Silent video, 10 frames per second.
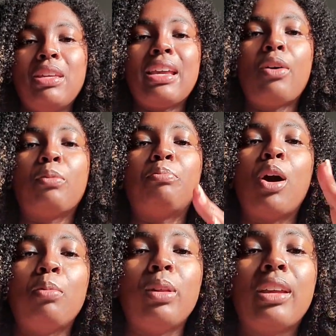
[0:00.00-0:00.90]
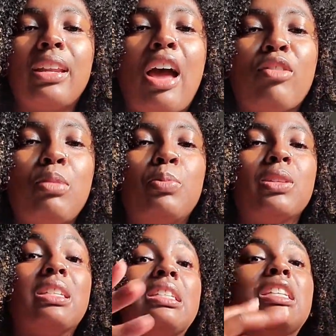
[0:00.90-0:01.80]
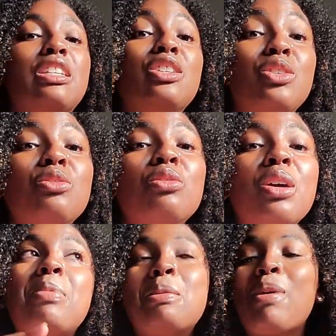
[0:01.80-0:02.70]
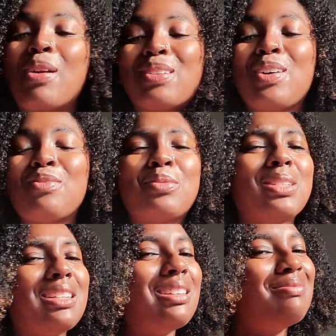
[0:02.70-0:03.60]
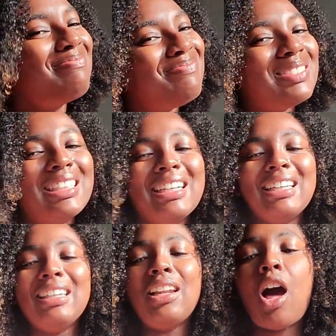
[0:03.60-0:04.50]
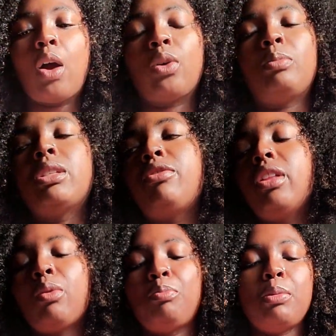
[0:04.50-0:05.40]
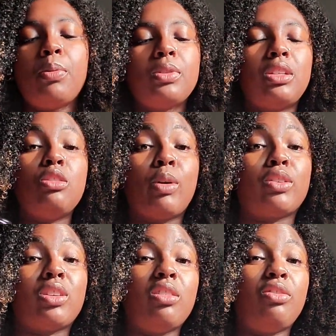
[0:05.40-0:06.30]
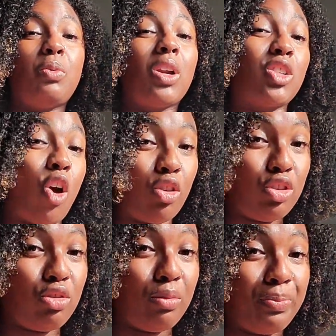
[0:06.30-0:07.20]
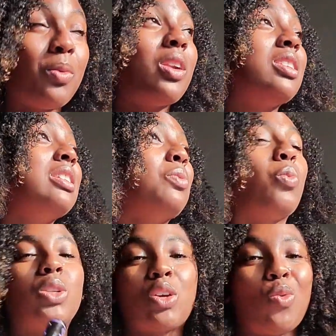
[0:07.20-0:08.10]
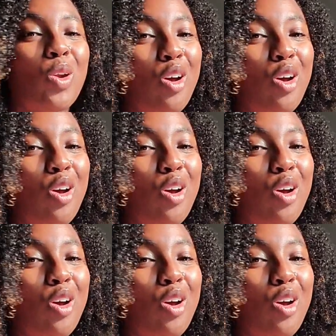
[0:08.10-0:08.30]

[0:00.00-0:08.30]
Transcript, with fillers: being out in public and having people see you being by yourself. It was was a little a little awkward because I feel like when people see you by yourself, they want to talk to you. They want to see what's going